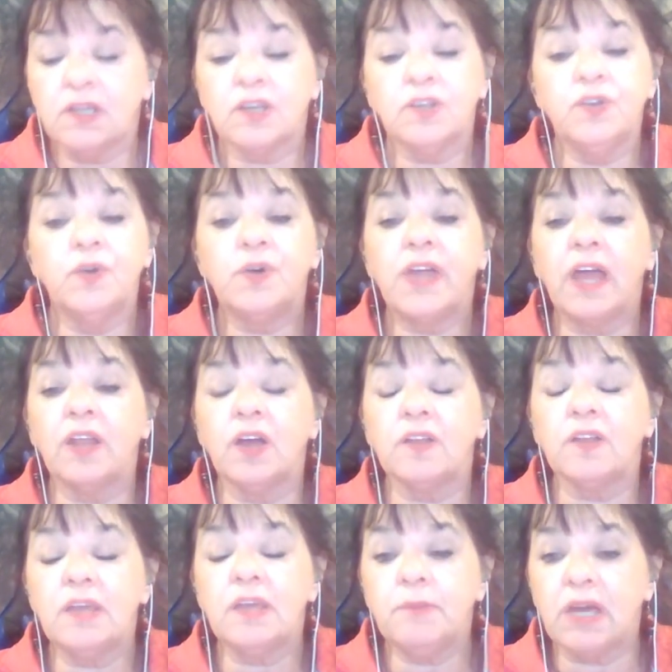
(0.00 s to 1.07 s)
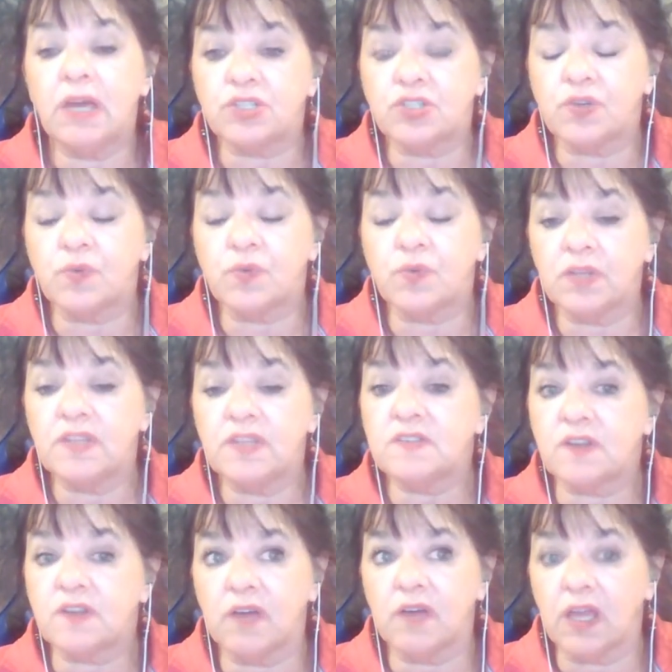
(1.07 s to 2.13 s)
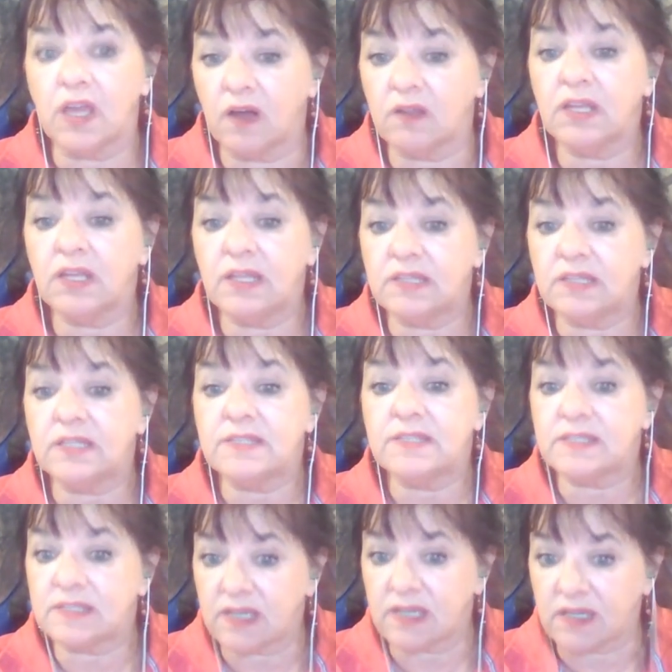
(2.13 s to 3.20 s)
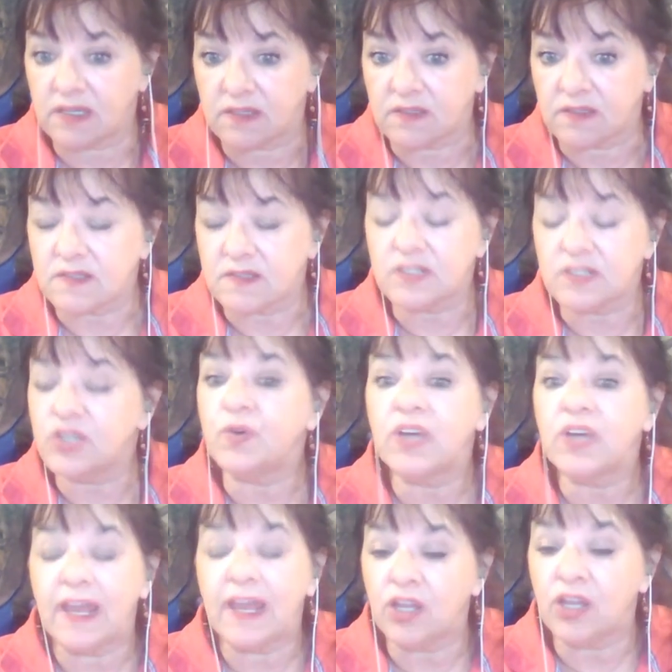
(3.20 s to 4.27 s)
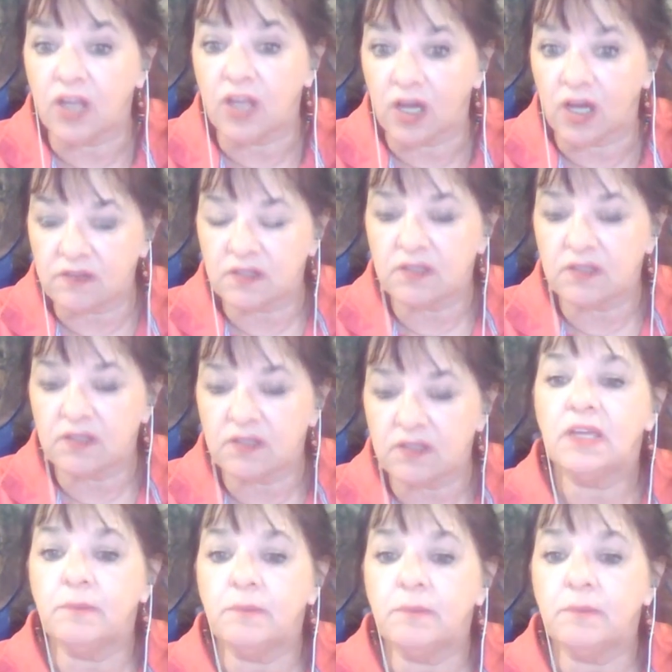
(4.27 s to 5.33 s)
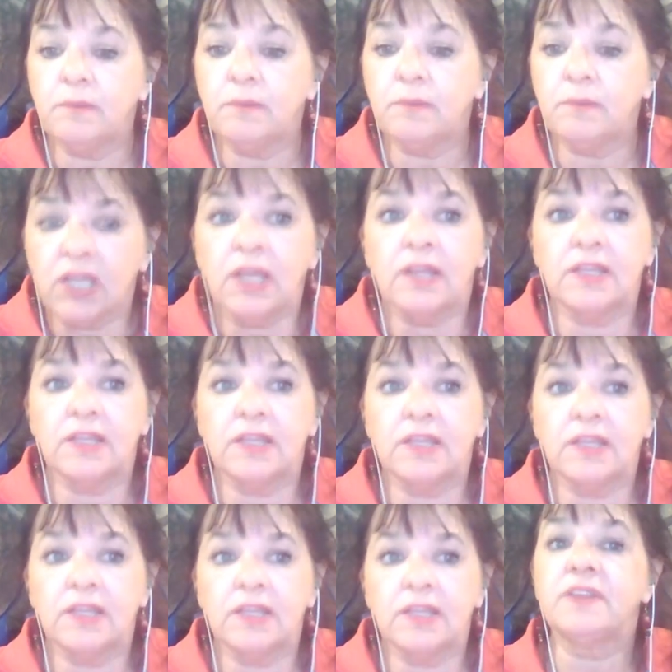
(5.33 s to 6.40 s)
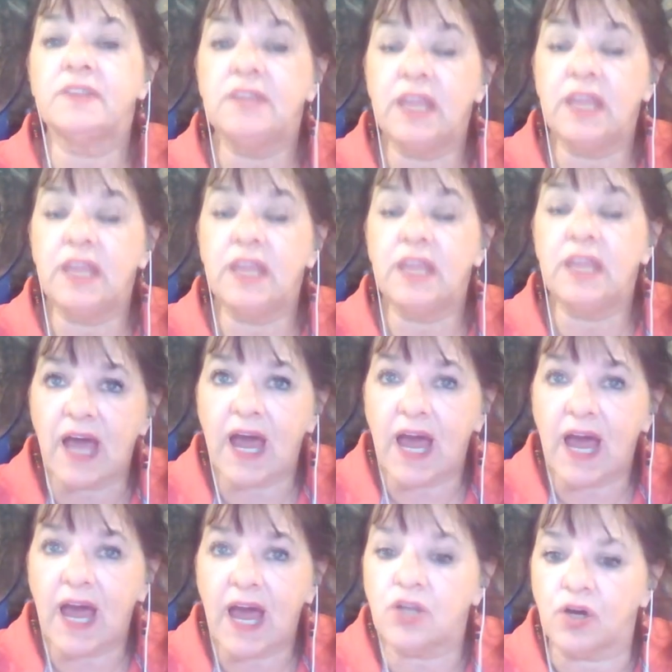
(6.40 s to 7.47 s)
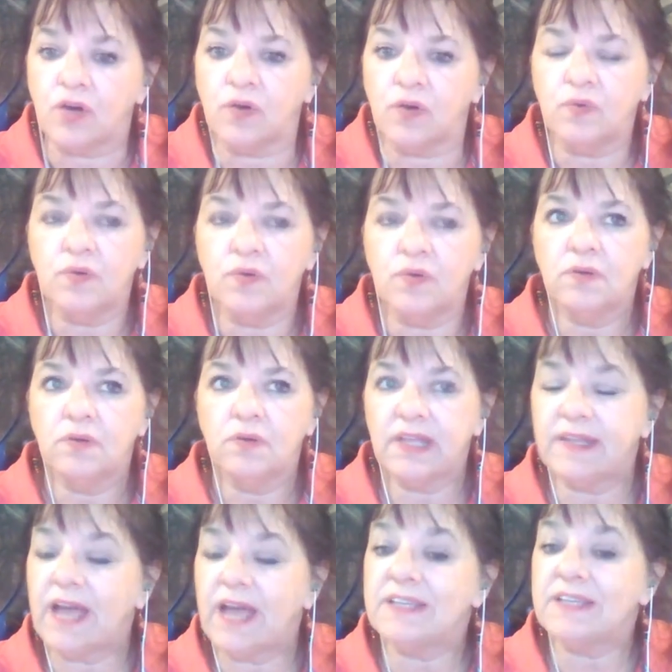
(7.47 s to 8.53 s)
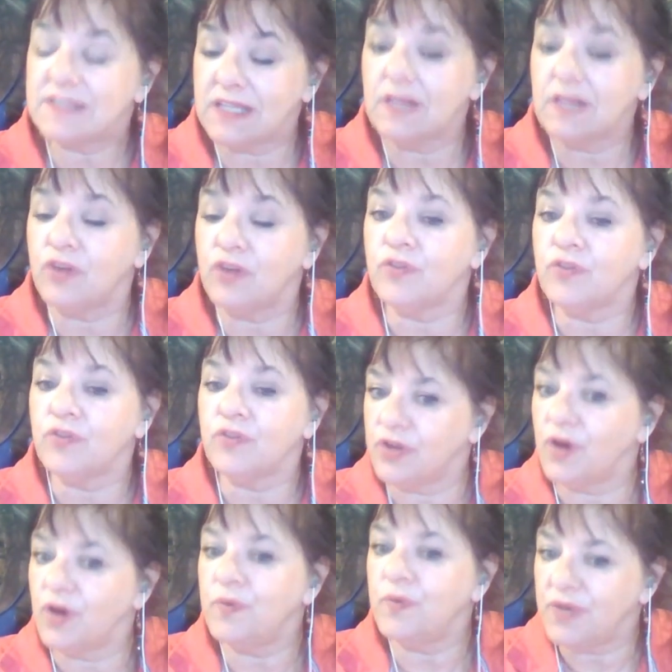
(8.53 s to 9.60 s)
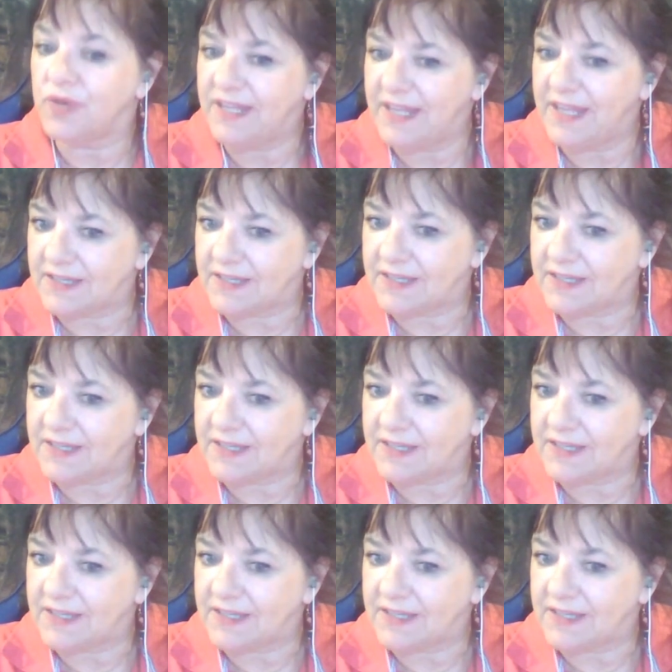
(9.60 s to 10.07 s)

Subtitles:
You cannot imagine what is going on in these tunnels. You cannot imagine. There are even things I know that I still don't know yet.